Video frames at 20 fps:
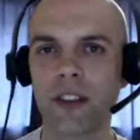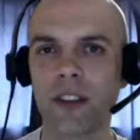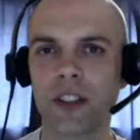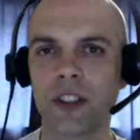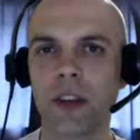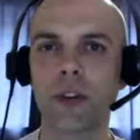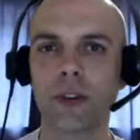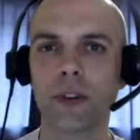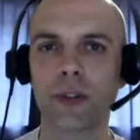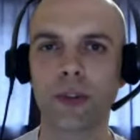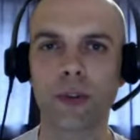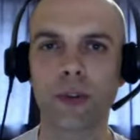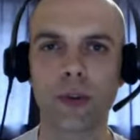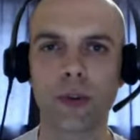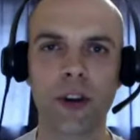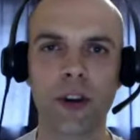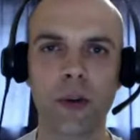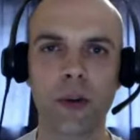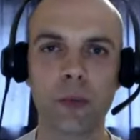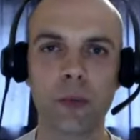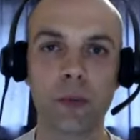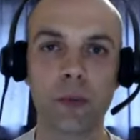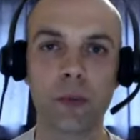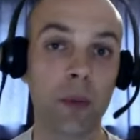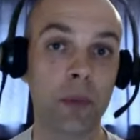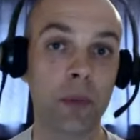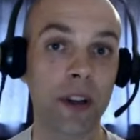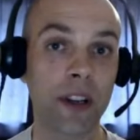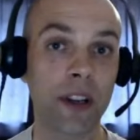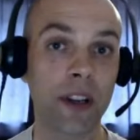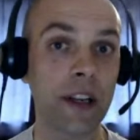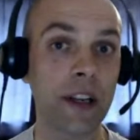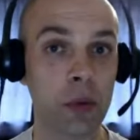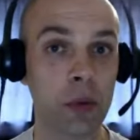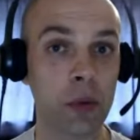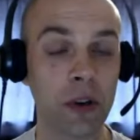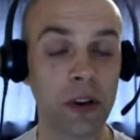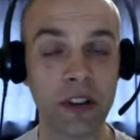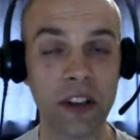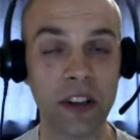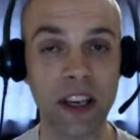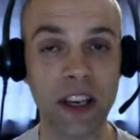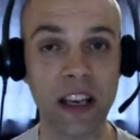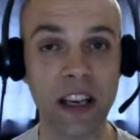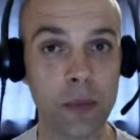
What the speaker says: your source code publicly available on GitHub.